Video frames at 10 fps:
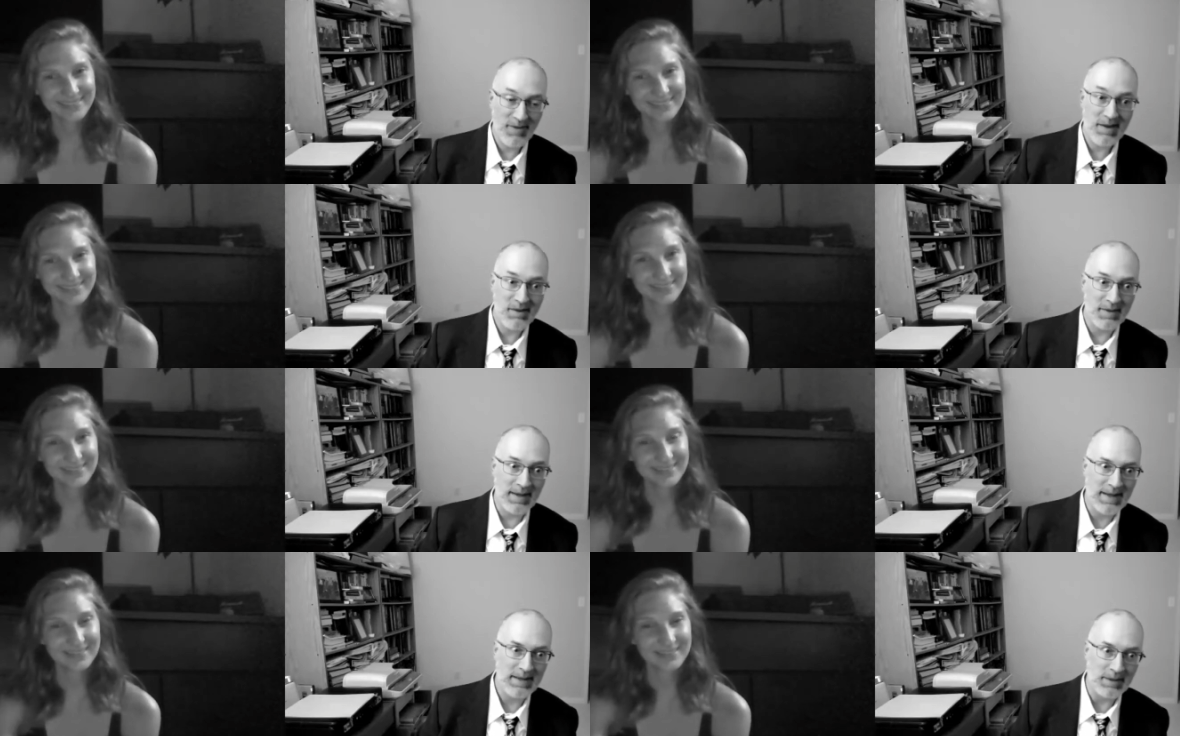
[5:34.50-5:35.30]
Speaker 1: find out when I
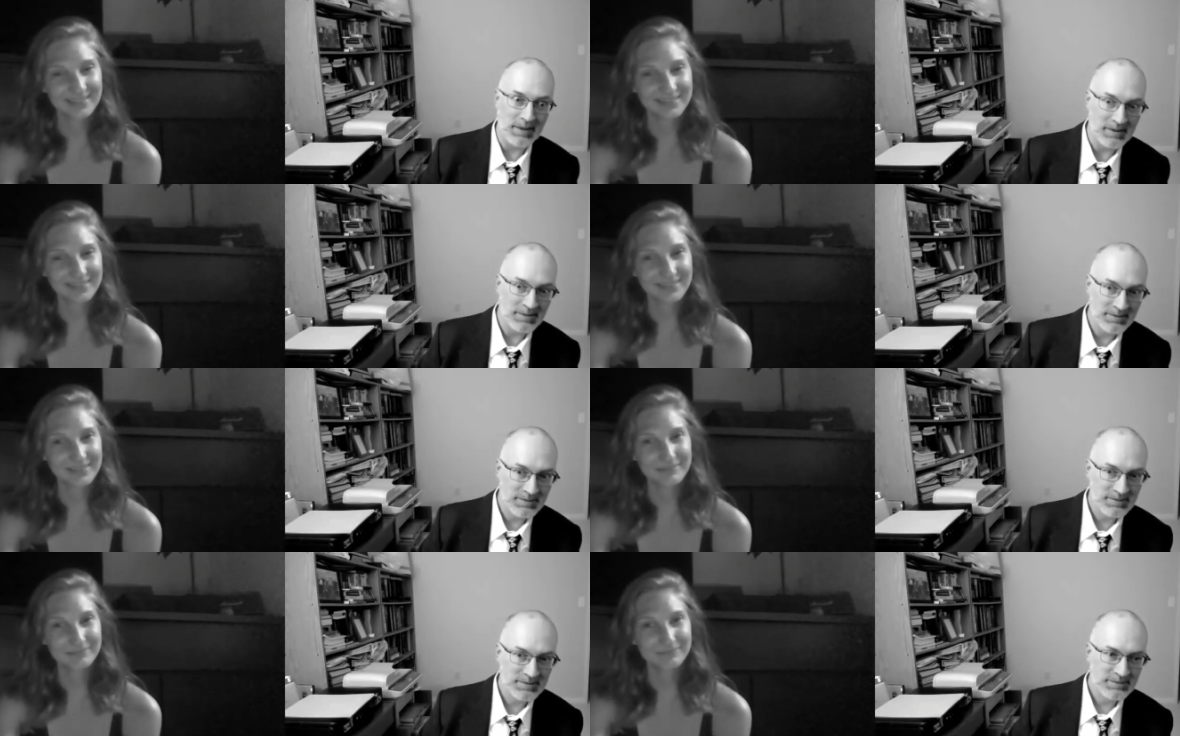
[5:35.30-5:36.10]
get there.
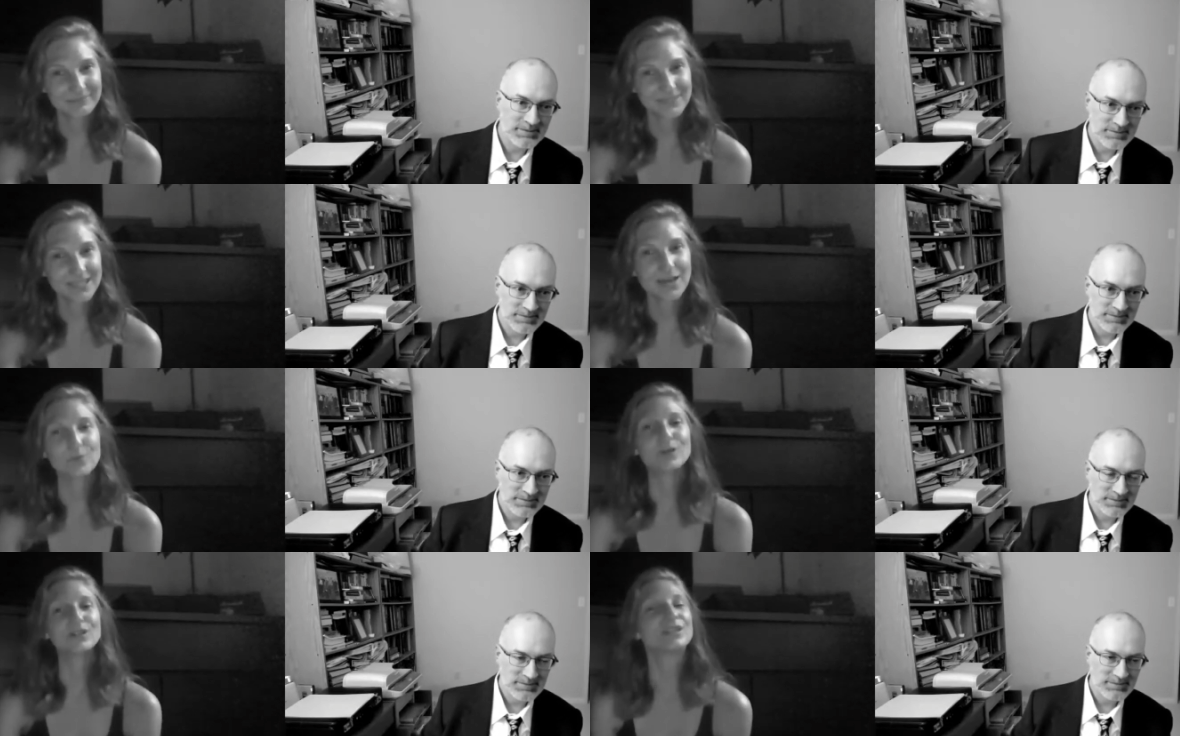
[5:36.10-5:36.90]
Speaker 2: Oh,
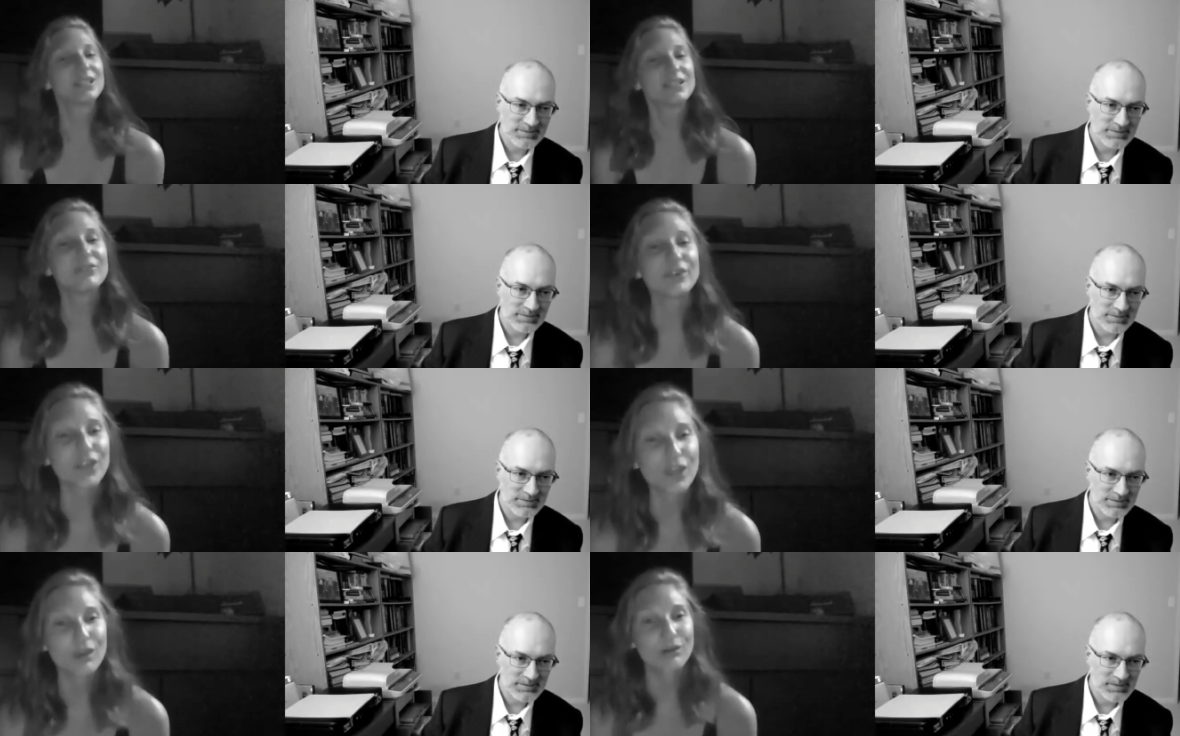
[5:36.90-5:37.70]
well, good for
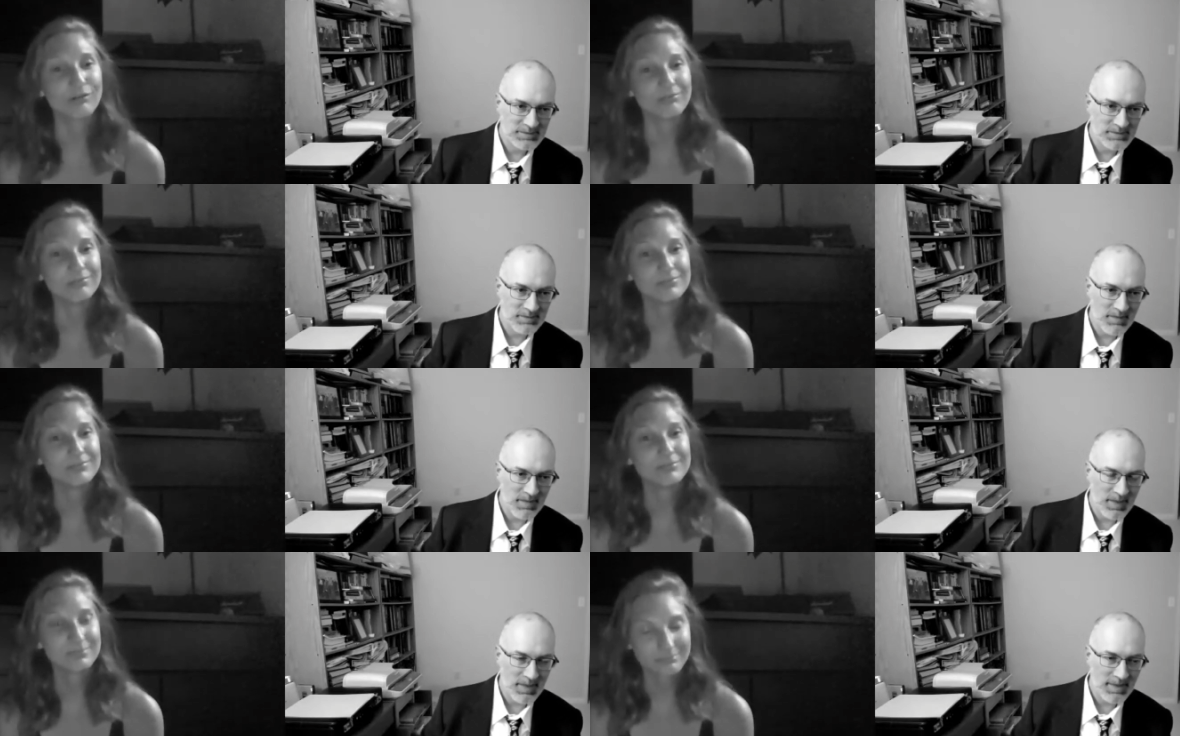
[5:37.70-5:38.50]
you.
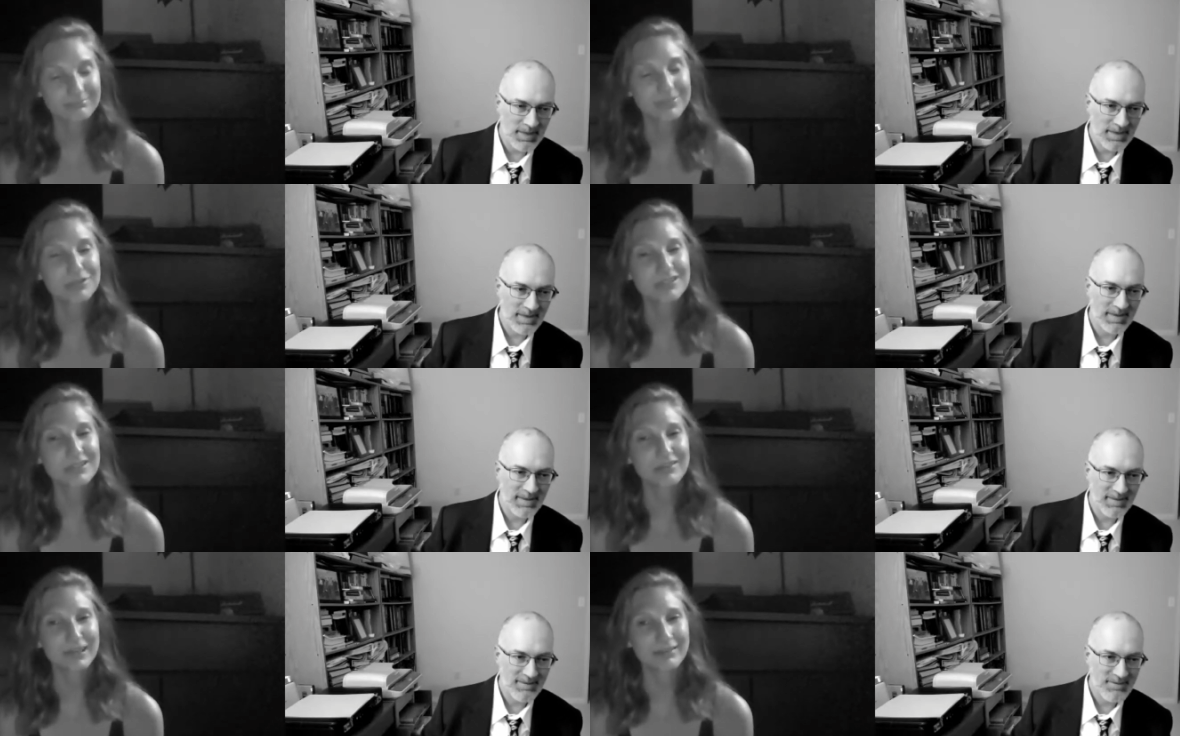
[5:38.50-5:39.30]
You deserve
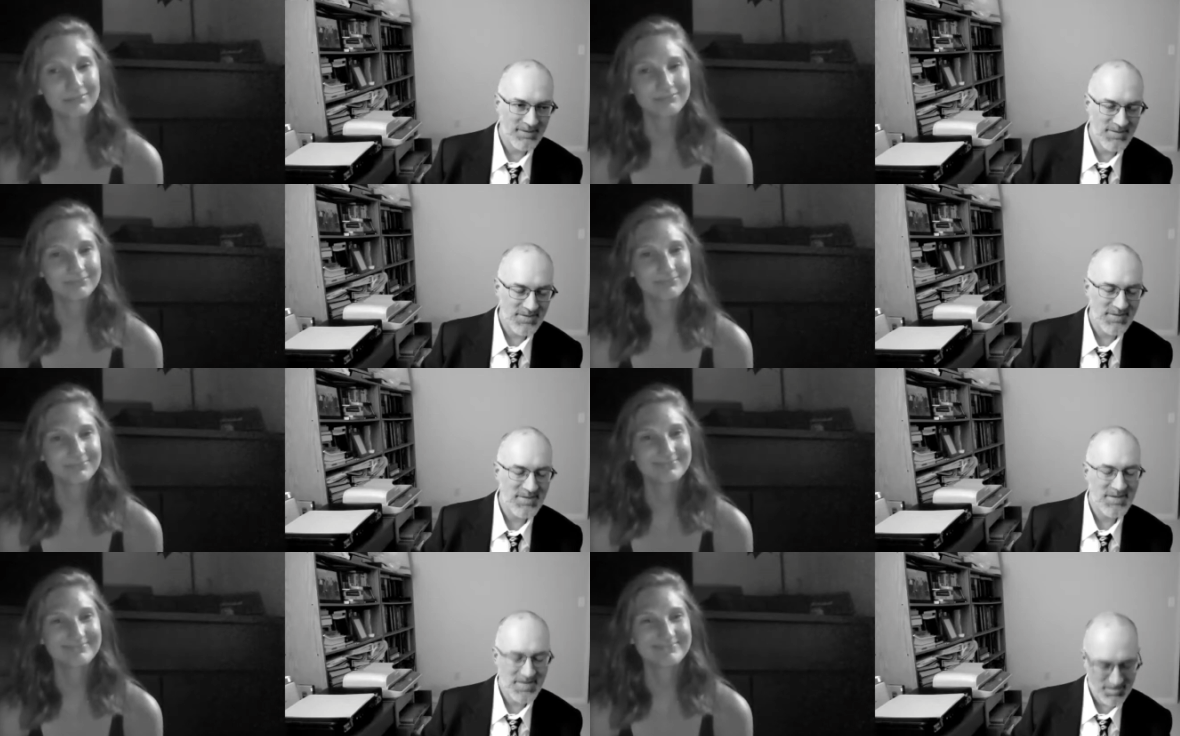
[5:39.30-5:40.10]
it.
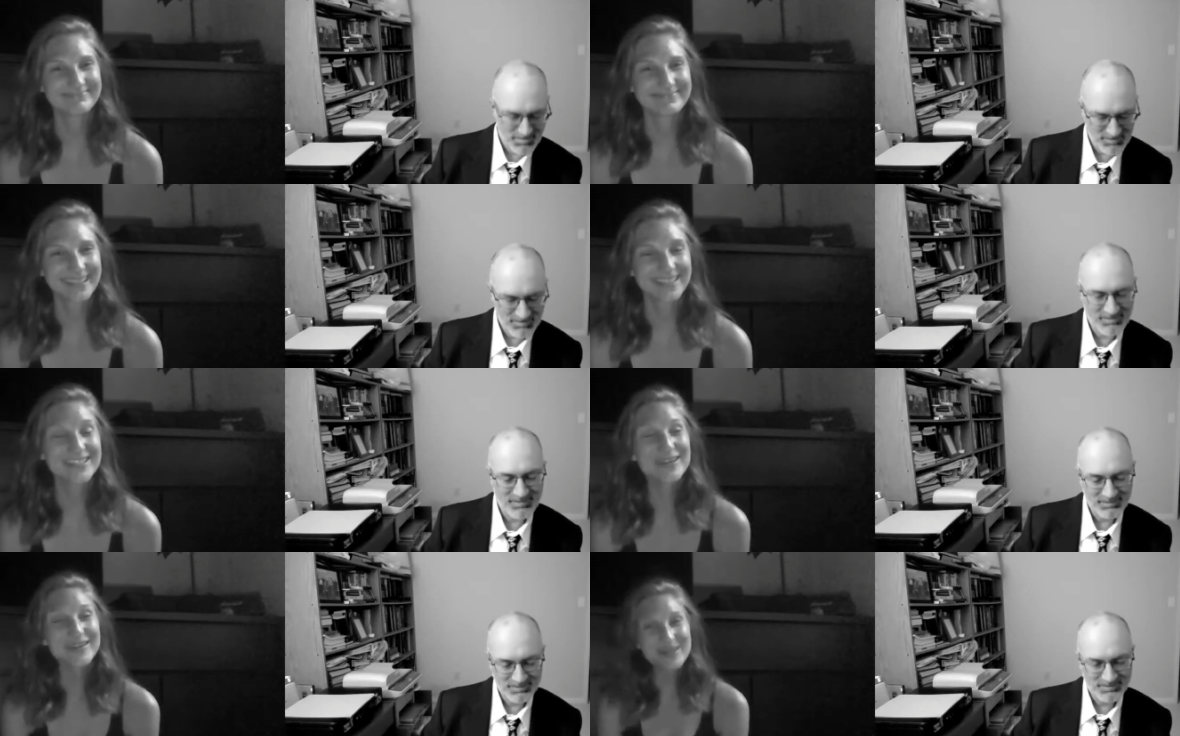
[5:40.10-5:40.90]
Hmm. Just
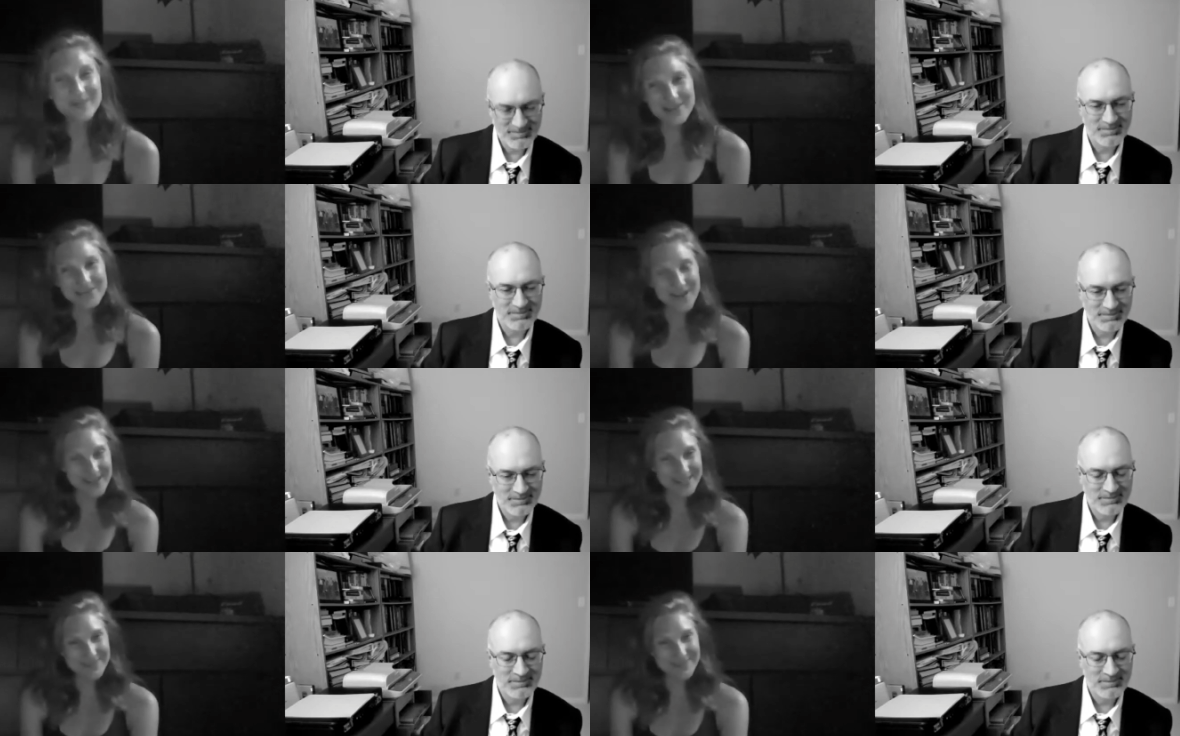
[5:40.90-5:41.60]
you and your wife going?